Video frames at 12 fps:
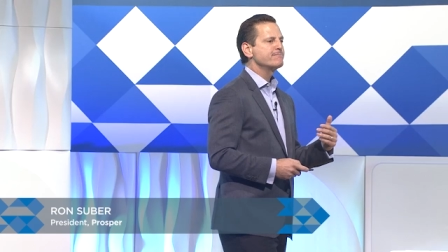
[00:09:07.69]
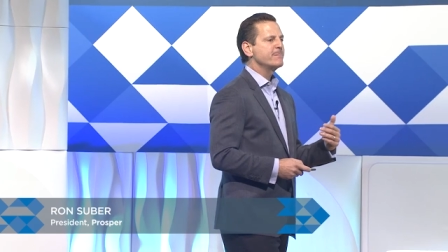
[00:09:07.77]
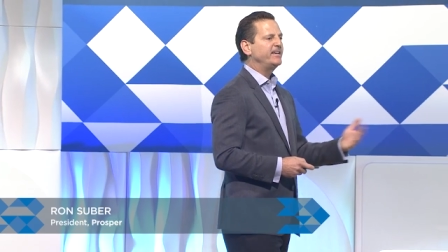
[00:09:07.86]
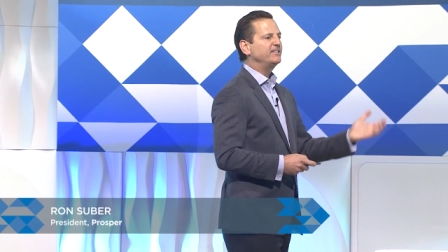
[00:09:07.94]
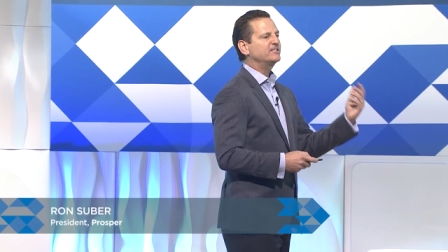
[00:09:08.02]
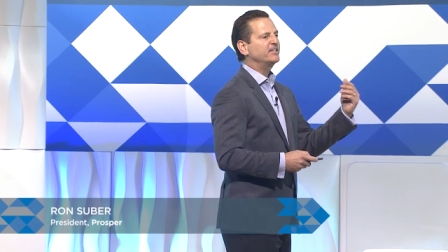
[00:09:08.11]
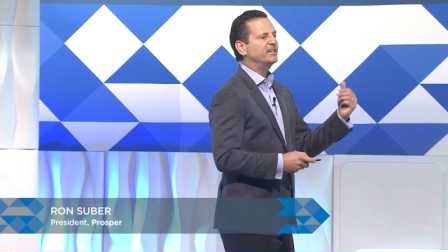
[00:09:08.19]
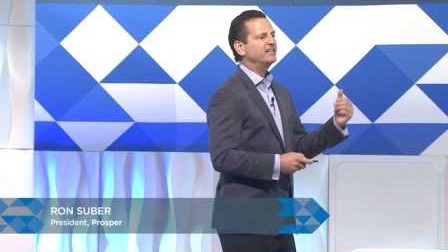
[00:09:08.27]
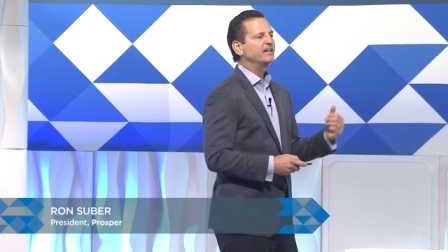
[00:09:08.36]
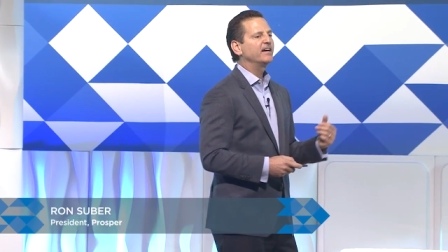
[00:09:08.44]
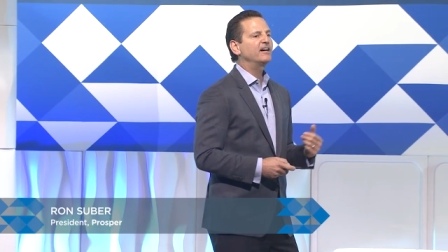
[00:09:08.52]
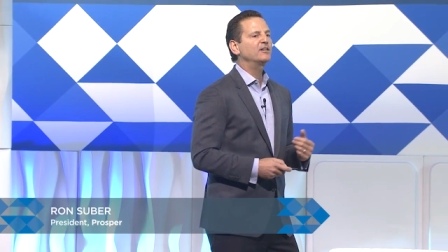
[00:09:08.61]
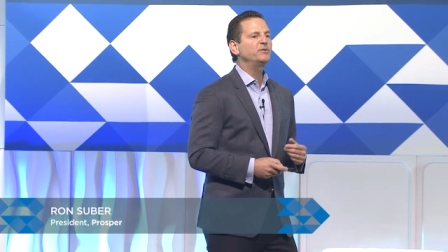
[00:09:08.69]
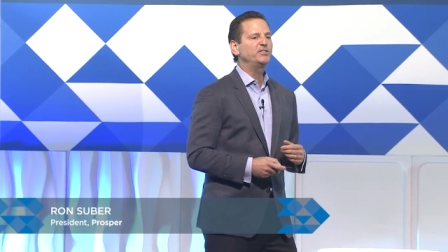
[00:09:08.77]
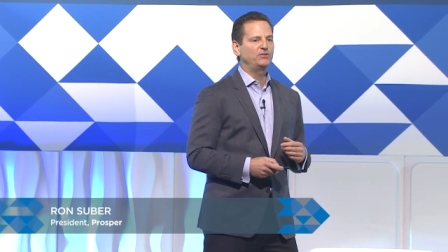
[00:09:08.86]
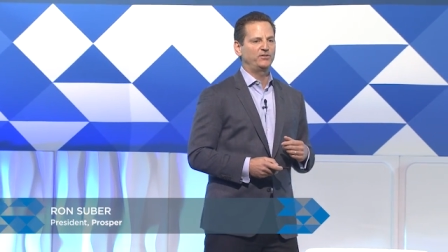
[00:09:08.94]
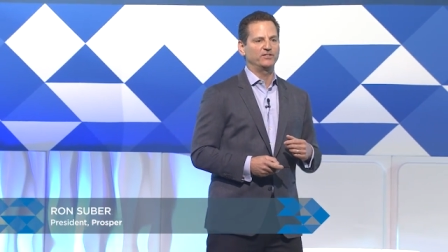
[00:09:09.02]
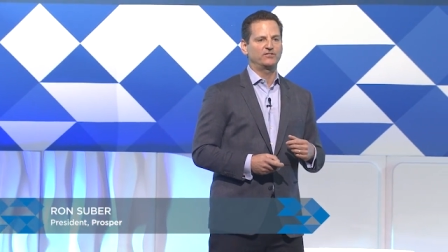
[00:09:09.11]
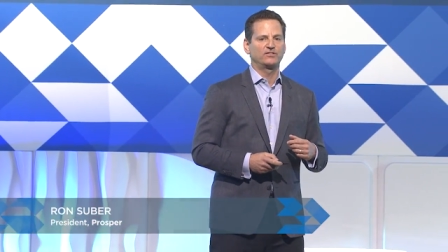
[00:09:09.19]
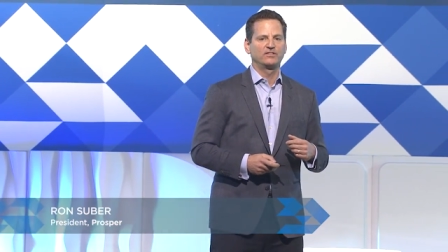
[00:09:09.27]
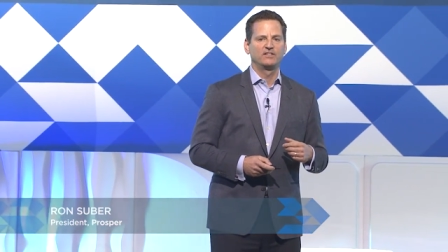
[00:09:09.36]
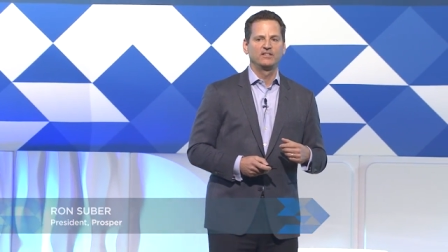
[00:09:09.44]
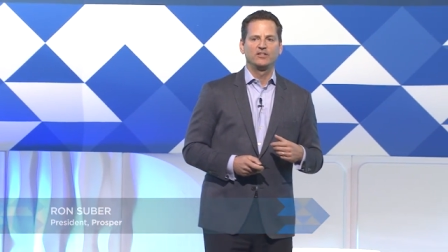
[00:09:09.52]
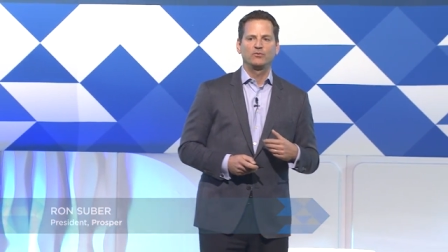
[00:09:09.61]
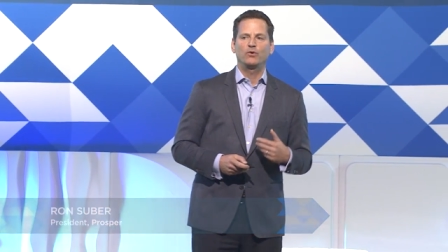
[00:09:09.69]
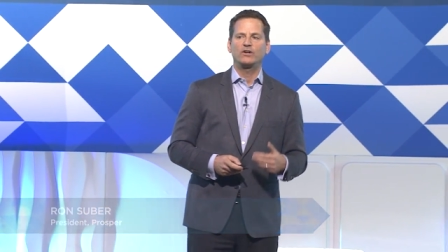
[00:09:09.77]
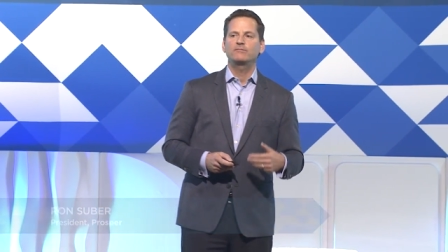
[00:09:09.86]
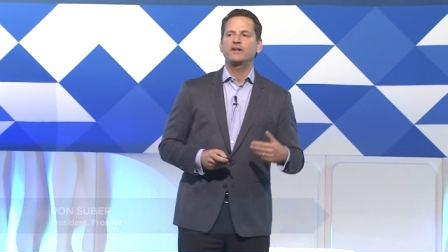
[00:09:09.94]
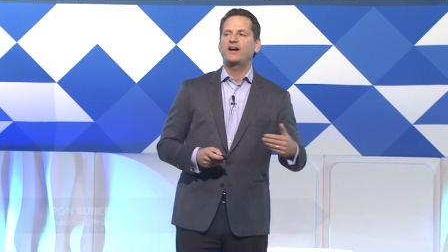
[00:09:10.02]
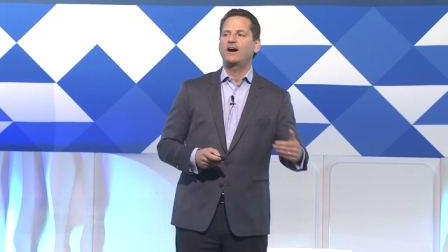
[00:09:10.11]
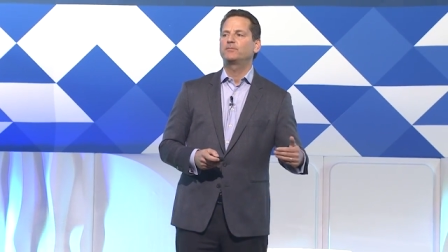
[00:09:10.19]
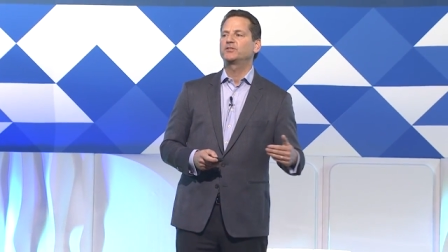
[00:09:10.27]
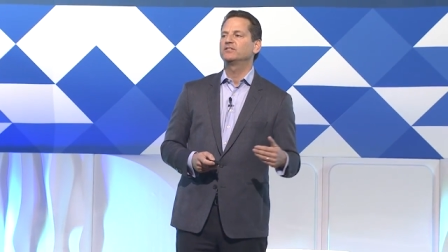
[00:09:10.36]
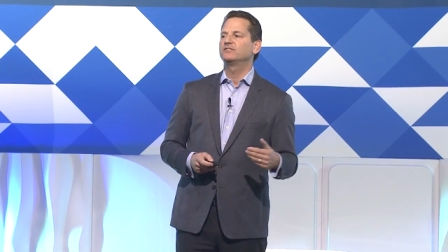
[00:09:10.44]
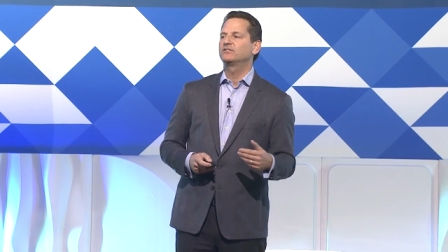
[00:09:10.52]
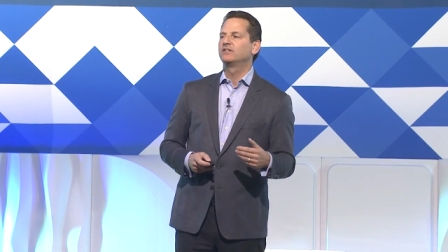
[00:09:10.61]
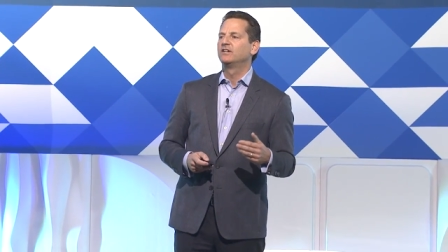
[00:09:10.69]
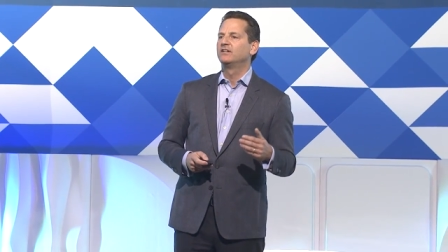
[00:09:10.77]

he said, How do we do this? What are my options?